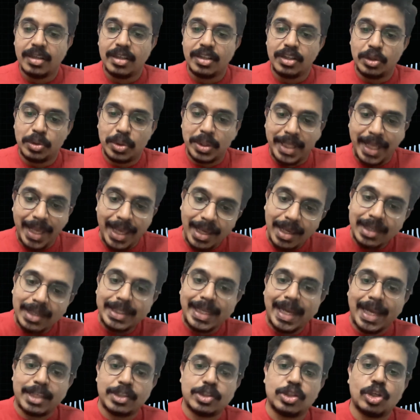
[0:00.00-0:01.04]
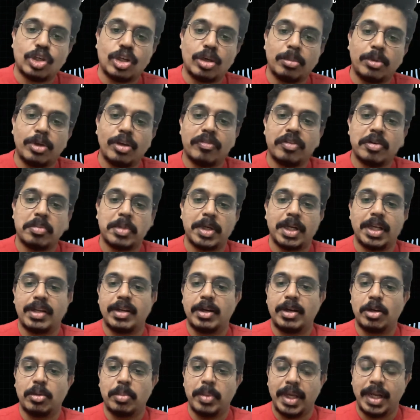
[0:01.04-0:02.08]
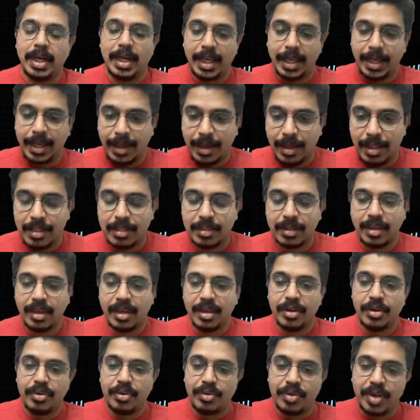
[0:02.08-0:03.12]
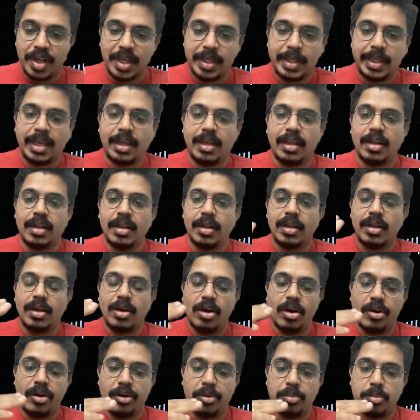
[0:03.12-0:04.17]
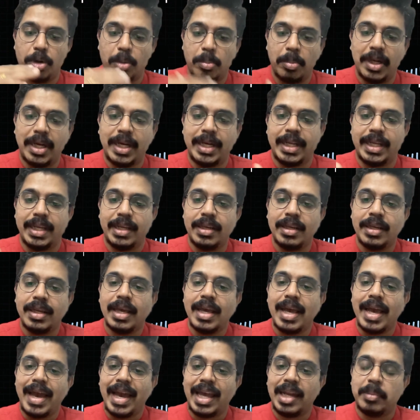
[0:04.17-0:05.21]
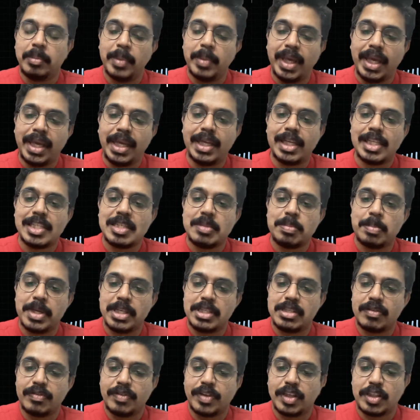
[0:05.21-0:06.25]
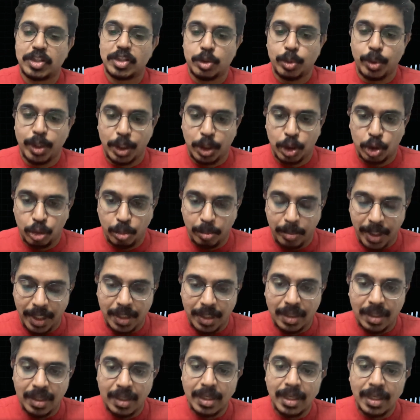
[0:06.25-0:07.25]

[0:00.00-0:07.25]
You take a taxonomy of a particular domain like healthcare, retail, or mobility, and make it specific to a domain.